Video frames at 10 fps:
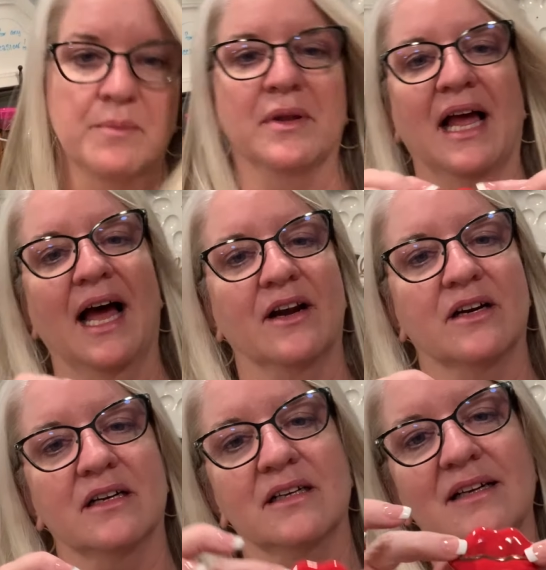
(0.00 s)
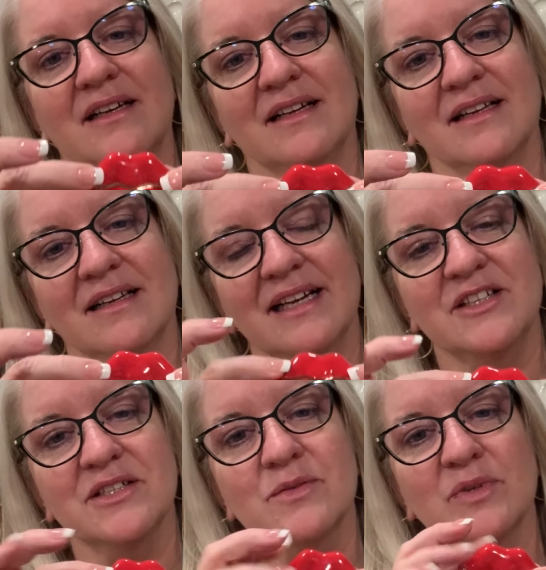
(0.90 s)
a platter,
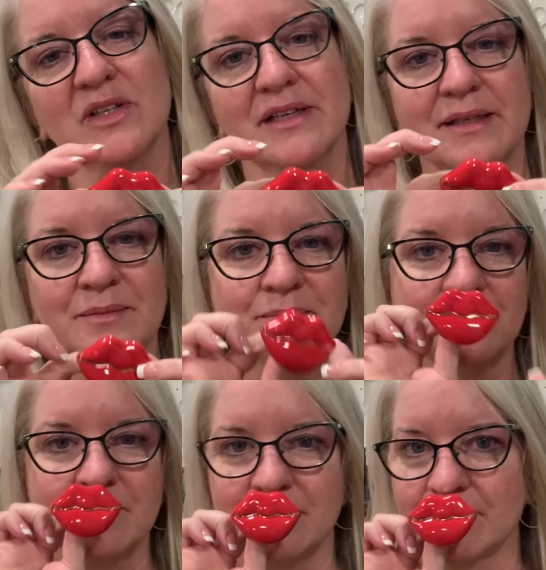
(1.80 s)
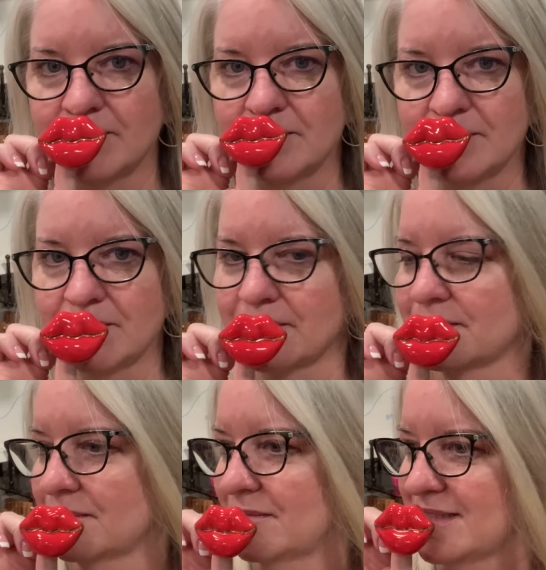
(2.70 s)
it just really,
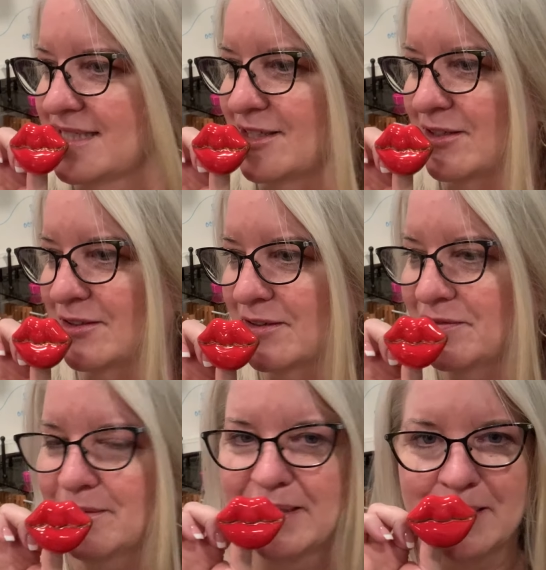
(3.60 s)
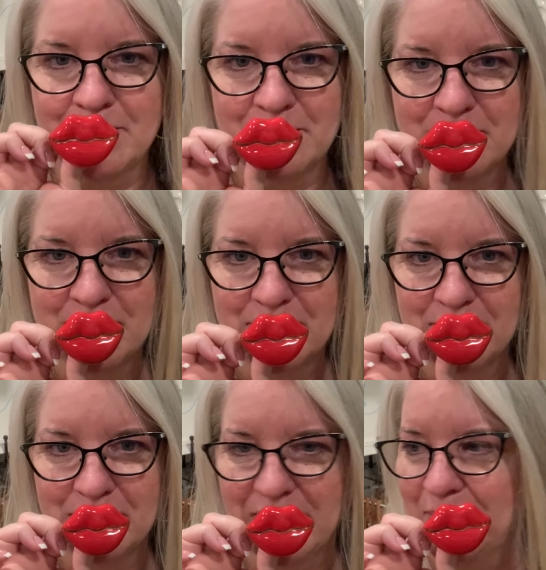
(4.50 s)
is this a good look for me?
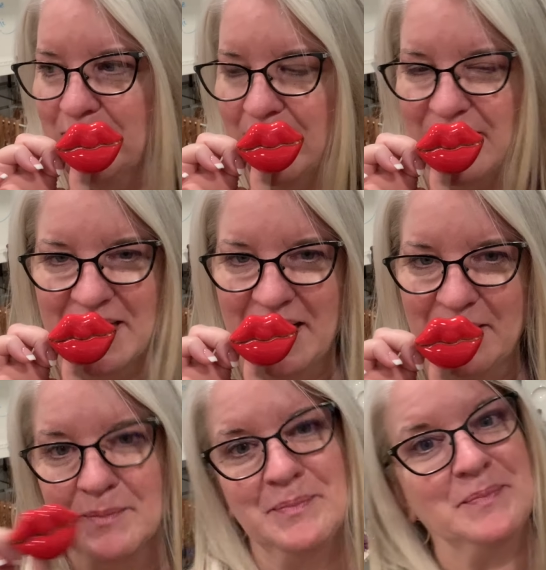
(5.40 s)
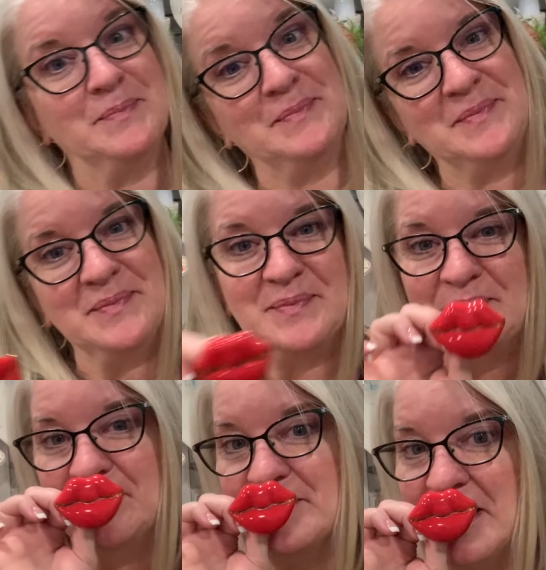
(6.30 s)
Maybe, maybe not.
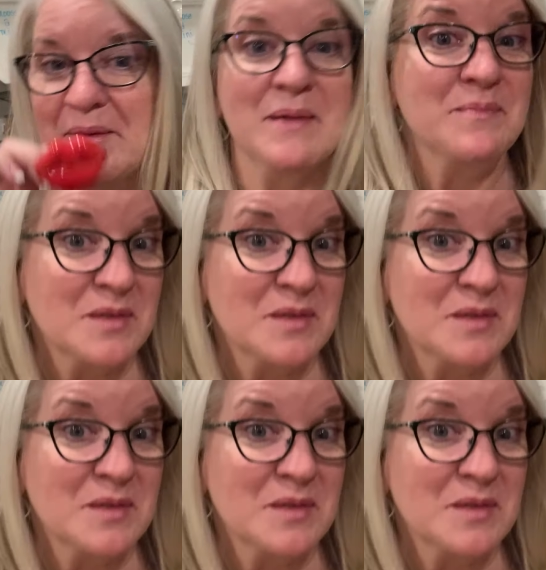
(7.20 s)
Anyway,